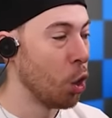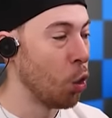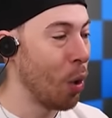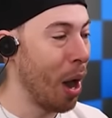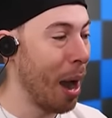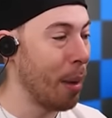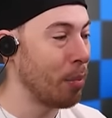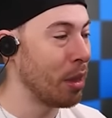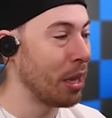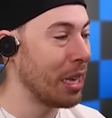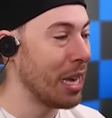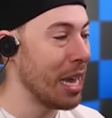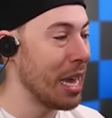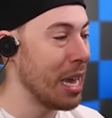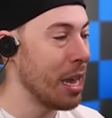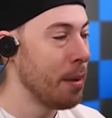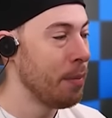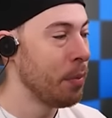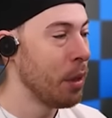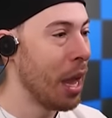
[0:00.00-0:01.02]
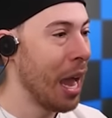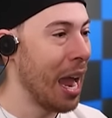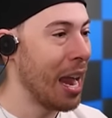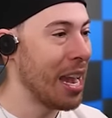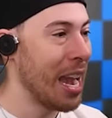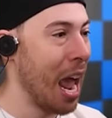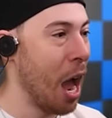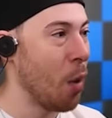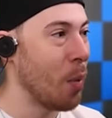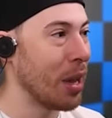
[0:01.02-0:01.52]
Grab the key. And
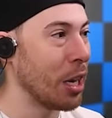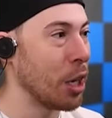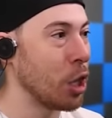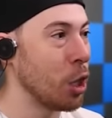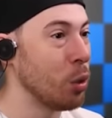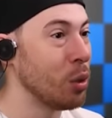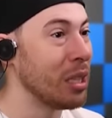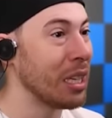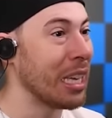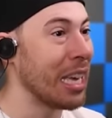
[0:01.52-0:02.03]
now we're gonna use the